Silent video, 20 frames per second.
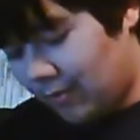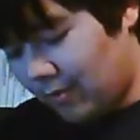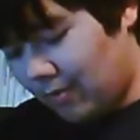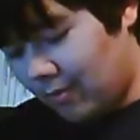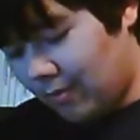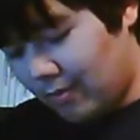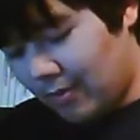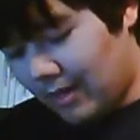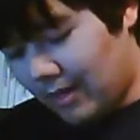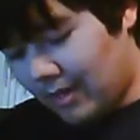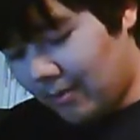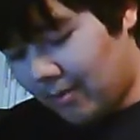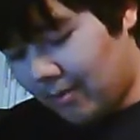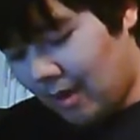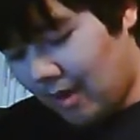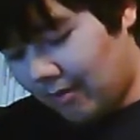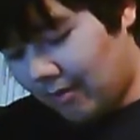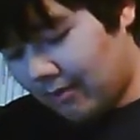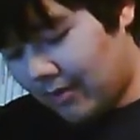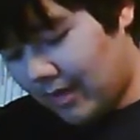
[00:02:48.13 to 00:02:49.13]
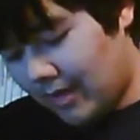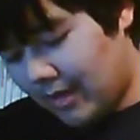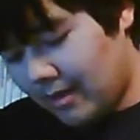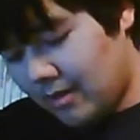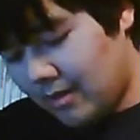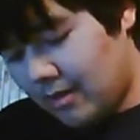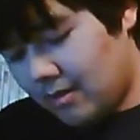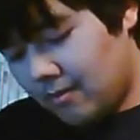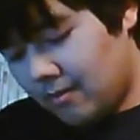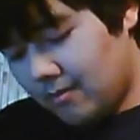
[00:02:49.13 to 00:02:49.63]
what I bought for that.
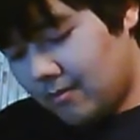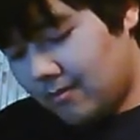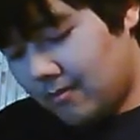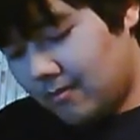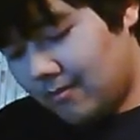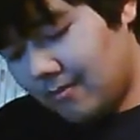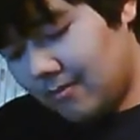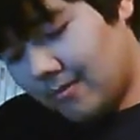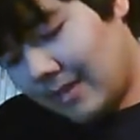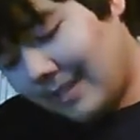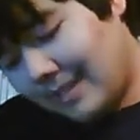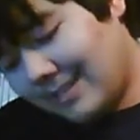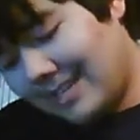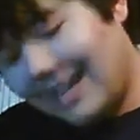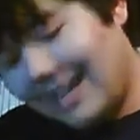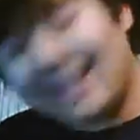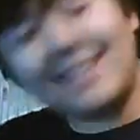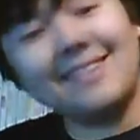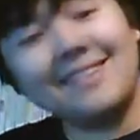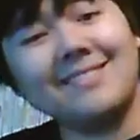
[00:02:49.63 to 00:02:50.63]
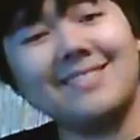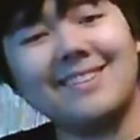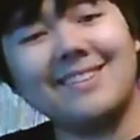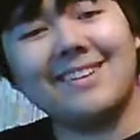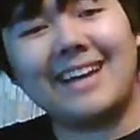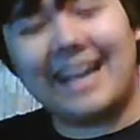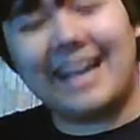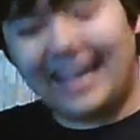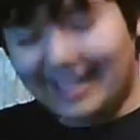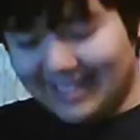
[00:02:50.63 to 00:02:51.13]
Actually, I didn't even know
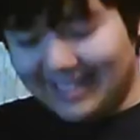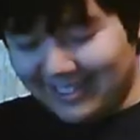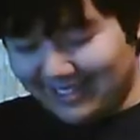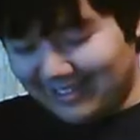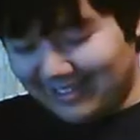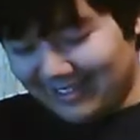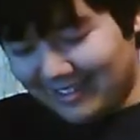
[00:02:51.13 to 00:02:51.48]
I had this.